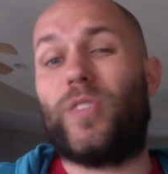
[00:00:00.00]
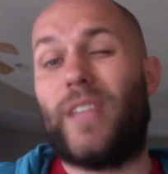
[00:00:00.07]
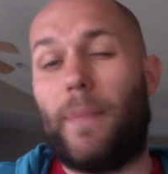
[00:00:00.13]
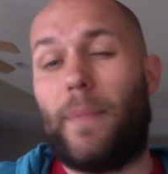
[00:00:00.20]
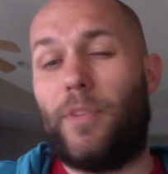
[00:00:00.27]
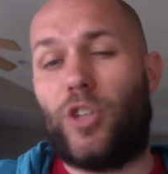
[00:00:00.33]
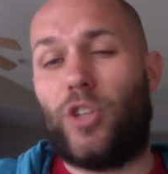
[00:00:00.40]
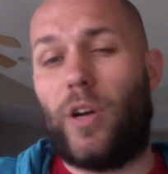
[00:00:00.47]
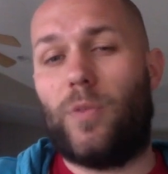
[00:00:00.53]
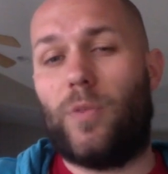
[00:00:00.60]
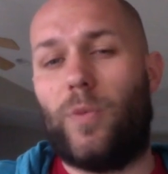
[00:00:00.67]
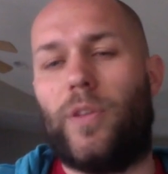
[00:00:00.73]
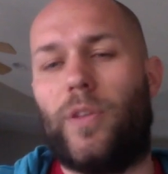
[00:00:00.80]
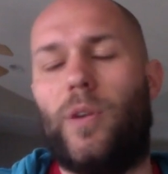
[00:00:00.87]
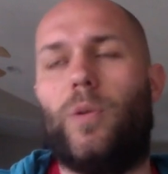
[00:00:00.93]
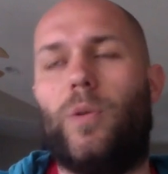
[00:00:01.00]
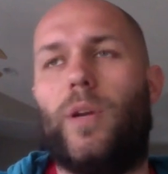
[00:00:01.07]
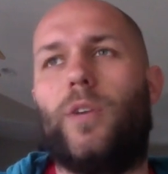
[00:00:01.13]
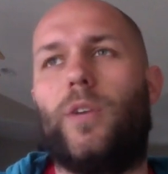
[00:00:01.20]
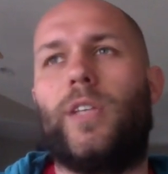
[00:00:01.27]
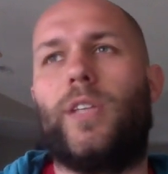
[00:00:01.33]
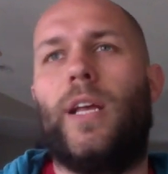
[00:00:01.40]
not be shared with anyone
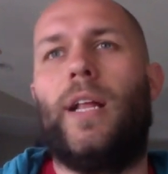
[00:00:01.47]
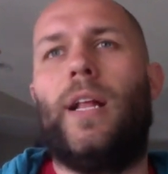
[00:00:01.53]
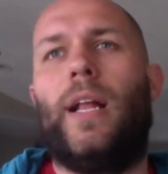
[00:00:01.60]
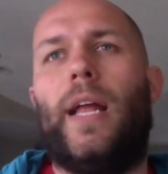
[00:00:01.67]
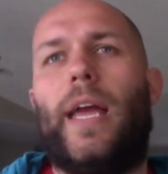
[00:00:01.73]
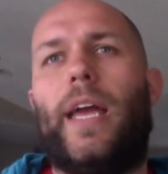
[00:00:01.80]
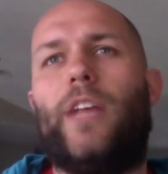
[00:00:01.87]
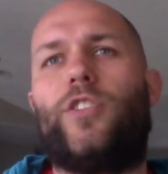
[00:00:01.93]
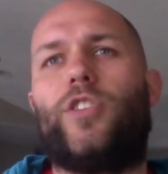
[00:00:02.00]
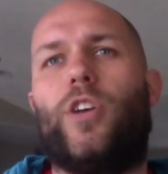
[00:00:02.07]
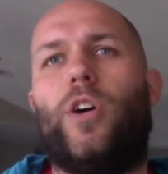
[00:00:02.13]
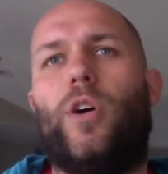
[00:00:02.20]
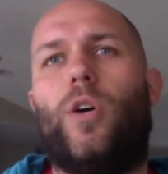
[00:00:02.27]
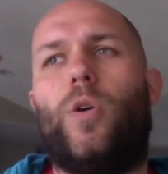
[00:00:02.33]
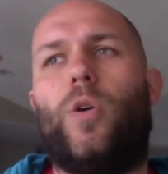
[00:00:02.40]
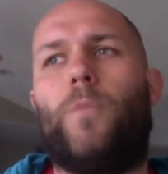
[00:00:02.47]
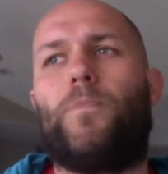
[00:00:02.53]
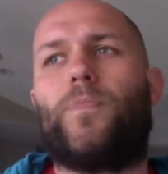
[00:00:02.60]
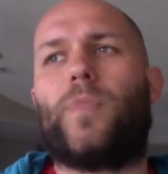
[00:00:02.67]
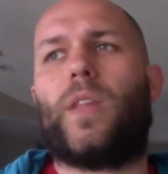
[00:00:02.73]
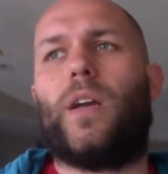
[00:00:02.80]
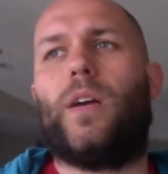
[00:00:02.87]
else. And so
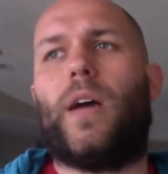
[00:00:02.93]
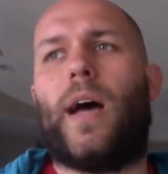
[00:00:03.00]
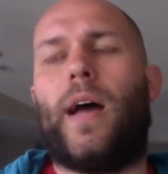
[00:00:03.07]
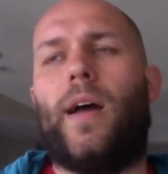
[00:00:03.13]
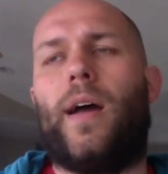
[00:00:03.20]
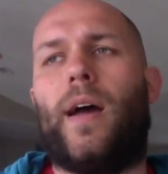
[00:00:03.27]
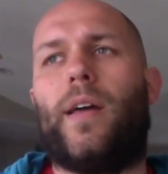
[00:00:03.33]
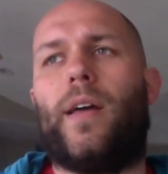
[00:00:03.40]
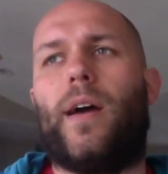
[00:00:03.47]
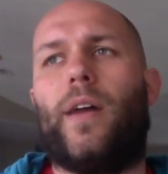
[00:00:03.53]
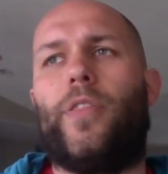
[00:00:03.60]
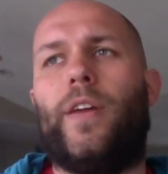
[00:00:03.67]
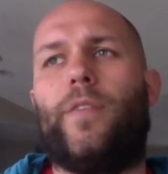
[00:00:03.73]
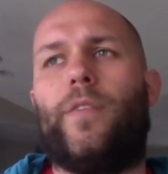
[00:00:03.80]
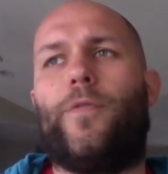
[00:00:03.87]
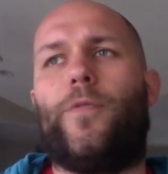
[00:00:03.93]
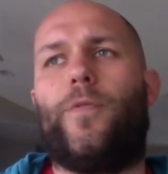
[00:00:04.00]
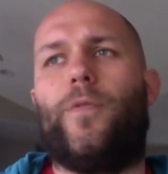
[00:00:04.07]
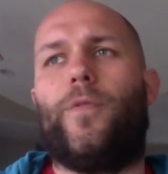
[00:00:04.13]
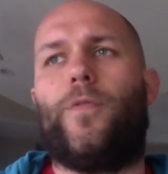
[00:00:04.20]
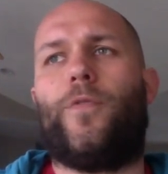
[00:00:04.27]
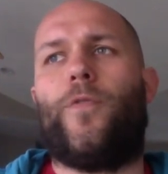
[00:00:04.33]
I think
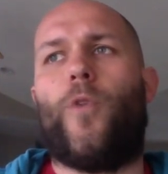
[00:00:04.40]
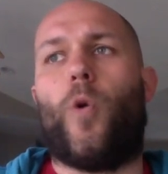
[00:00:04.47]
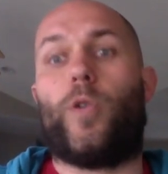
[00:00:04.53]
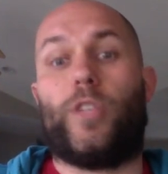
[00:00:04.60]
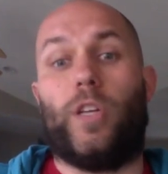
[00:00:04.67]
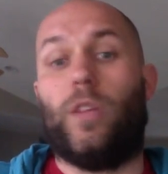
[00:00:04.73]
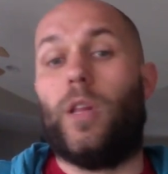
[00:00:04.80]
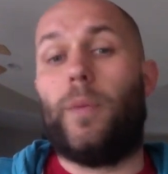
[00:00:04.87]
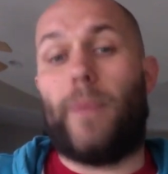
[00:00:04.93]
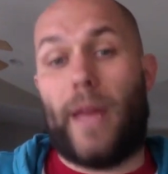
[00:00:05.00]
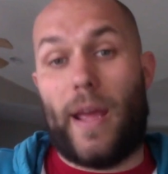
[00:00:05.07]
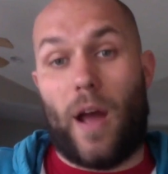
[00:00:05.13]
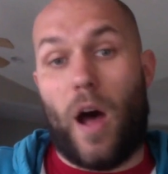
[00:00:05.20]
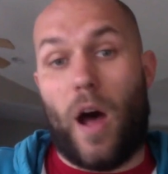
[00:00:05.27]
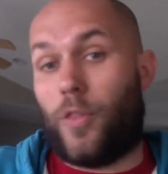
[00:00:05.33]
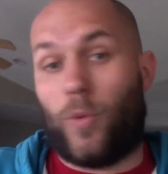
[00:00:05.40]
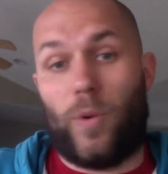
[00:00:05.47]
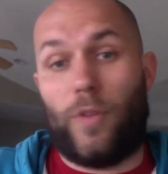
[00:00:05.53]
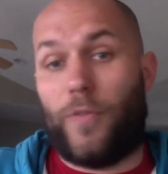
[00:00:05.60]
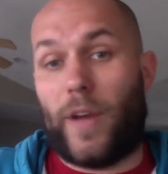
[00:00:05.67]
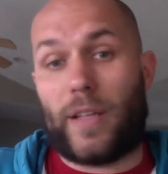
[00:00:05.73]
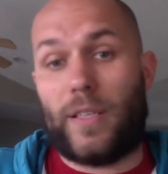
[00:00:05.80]
to eliminate Hawthorne
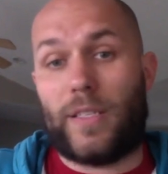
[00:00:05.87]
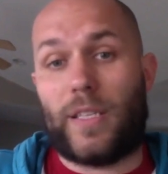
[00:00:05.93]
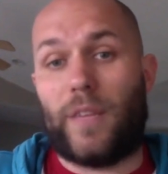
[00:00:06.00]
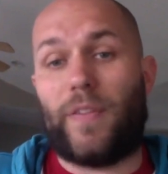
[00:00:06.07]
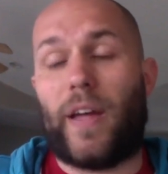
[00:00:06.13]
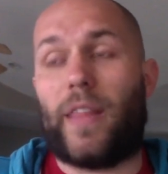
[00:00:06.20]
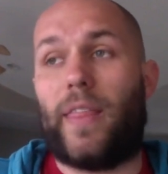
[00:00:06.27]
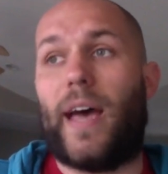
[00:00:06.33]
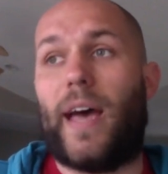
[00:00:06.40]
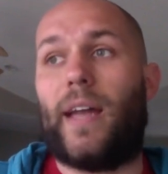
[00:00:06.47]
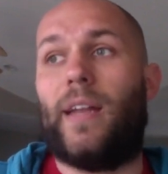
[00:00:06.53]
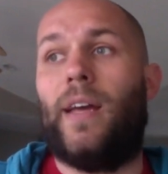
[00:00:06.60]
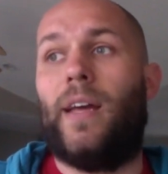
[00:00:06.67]
effect and stuff like that,